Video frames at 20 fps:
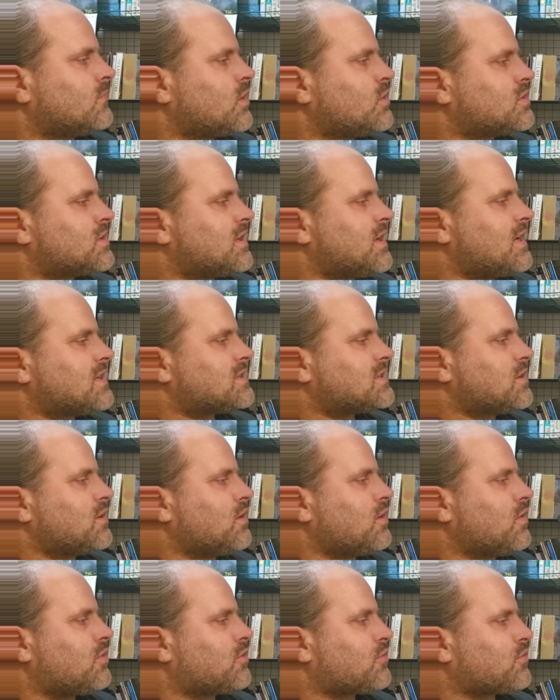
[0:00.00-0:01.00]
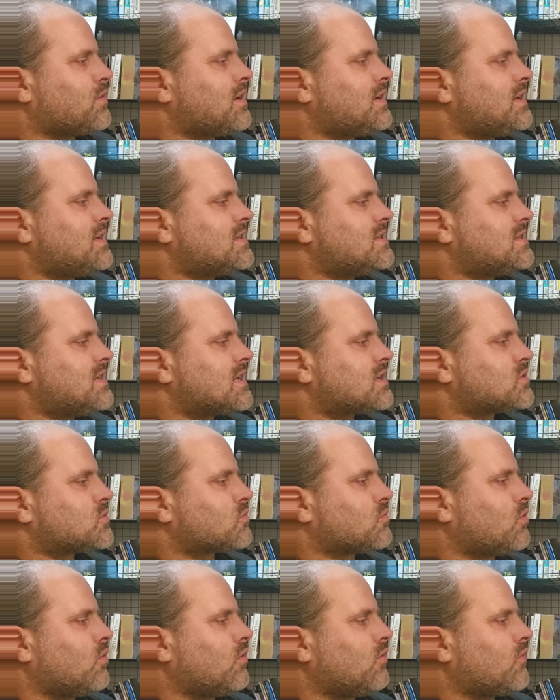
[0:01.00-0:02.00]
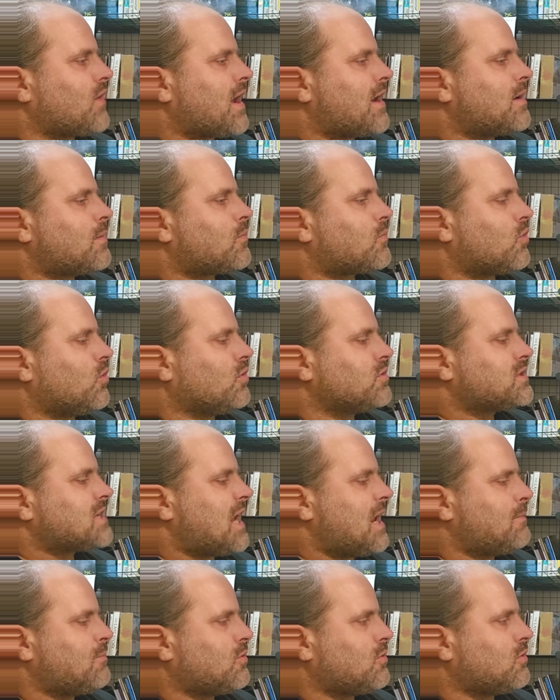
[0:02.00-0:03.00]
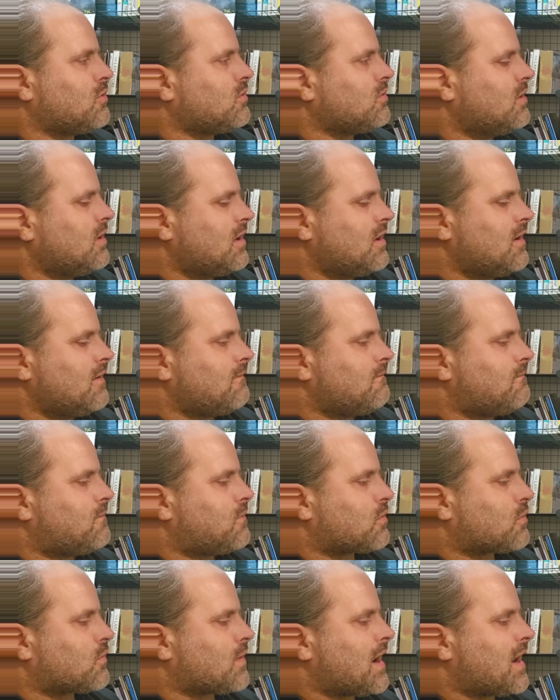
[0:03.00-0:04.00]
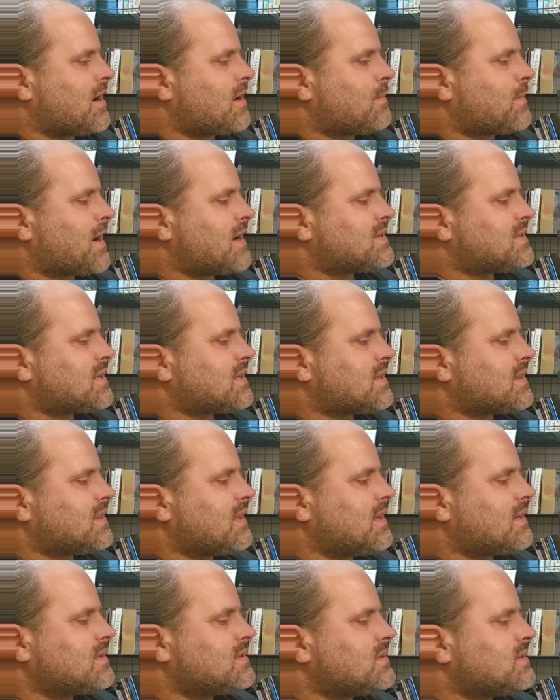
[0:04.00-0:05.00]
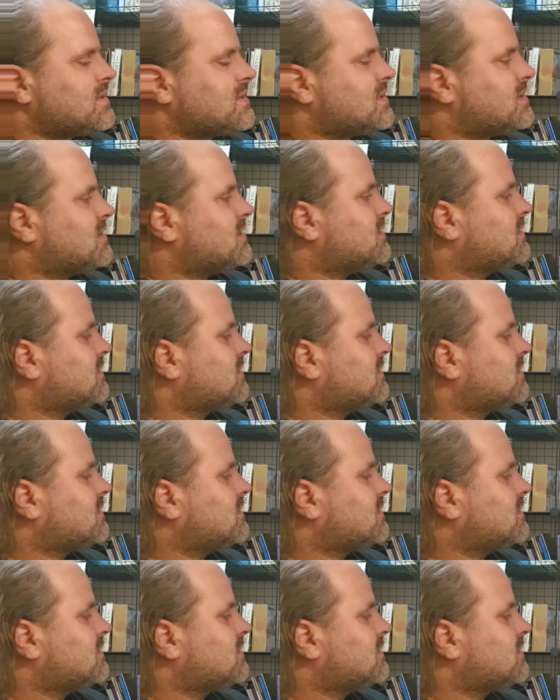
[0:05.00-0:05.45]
There's a nice little 3d6 random roll table for randomizing things.